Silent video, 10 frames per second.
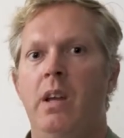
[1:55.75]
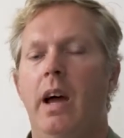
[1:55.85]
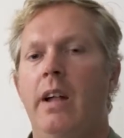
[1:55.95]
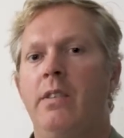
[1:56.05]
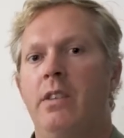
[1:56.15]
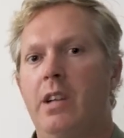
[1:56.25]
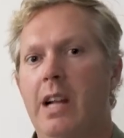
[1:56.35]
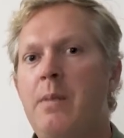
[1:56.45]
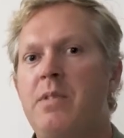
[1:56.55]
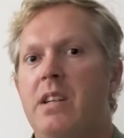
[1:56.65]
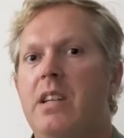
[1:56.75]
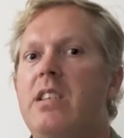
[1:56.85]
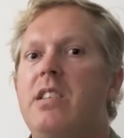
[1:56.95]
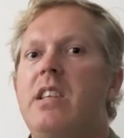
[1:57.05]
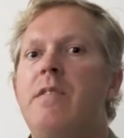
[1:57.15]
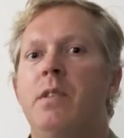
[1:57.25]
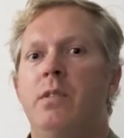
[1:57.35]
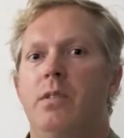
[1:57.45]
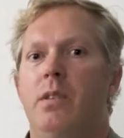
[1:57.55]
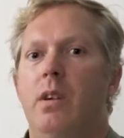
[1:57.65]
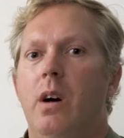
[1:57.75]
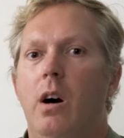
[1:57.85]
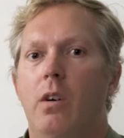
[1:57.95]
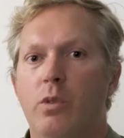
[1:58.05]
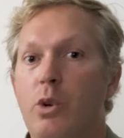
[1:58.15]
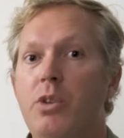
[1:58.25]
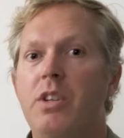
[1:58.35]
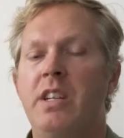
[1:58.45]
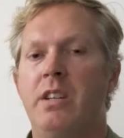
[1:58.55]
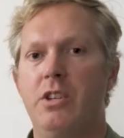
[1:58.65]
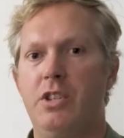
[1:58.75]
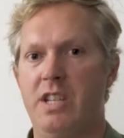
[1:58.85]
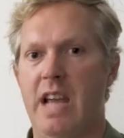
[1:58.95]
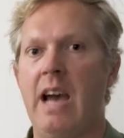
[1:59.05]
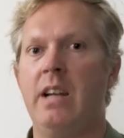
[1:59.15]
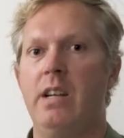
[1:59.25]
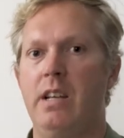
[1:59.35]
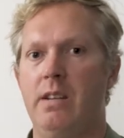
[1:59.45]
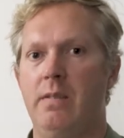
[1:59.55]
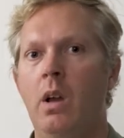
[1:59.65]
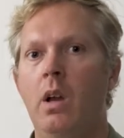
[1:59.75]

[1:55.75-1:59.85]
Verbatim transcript: and claims that it is even uh, rooted in Christianity.